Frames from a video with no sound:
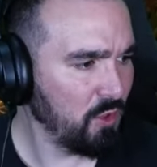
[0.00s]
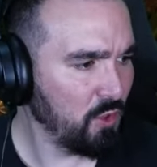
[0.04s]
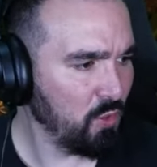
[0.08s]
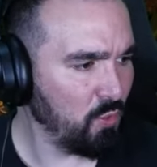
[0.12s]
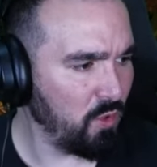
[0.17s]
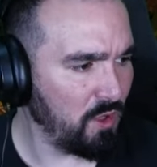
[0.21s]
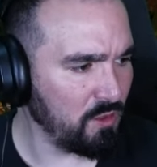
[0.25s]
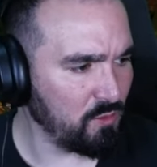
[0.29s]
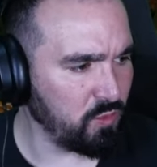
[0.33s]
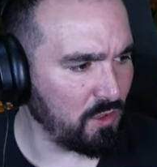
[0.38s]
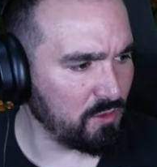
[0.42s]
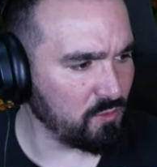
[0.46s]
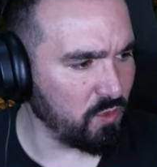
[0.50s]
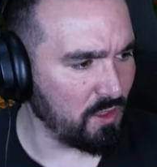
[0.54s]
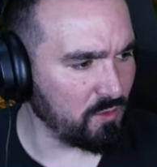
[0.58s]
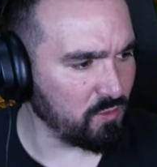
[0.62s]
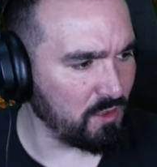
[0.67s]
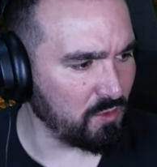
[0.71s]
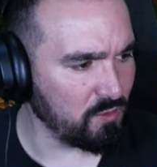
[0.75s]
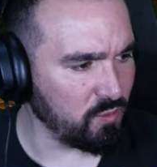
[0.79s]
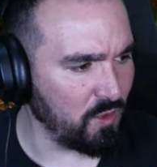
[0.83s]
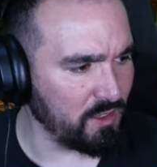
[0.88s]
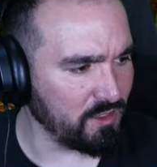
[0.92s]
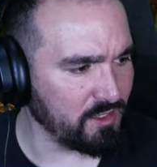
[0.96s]
What, what, what,
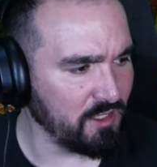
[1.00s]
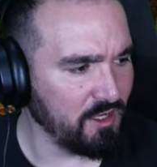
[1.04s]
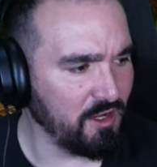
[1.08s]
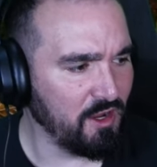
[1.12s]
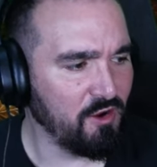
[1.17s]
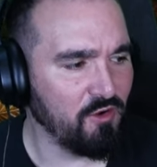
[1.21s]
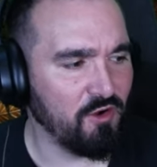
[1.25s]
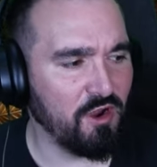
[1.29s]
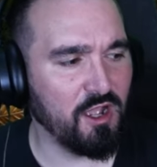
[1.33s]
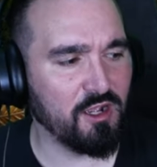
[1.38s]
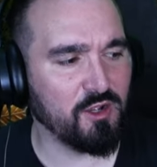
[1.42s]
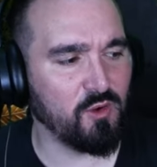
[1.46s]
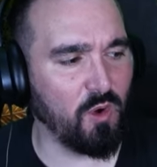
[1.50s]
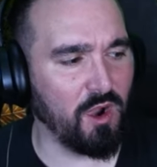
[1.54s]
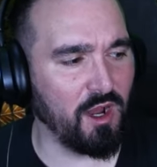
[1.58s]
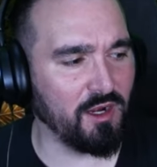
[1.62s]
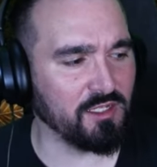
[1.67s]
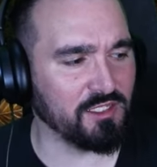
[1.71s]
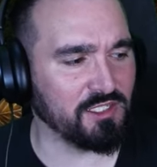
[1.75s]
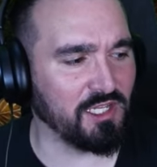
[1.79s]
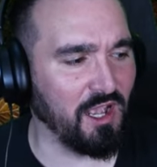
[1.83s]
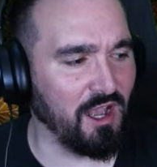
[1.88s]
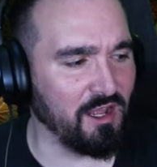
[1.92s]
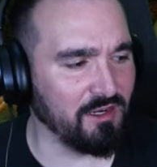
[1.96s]
what, what?
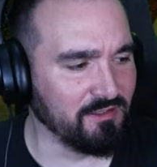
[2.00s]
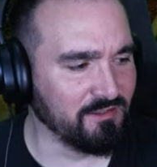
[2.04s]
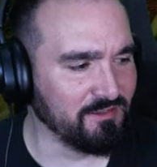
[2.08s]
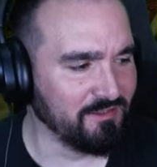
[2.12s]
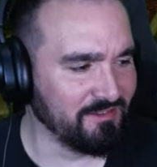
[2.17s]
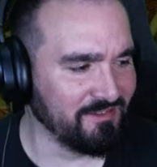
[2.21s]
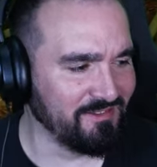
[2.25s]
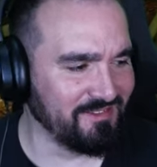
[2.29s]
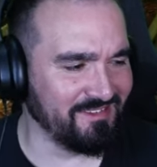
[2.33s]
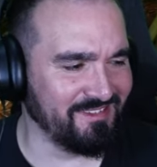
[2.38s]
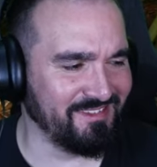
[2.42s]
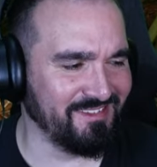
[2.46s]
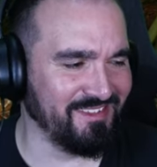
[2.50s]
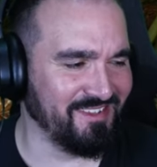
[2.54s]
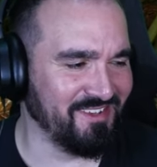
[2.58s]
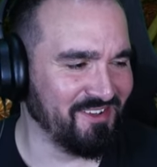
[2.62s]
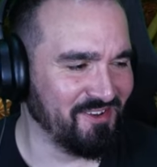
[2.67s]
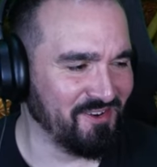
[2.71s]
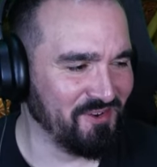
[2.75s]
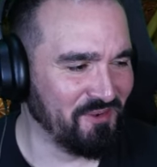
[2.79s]
Iguanodon!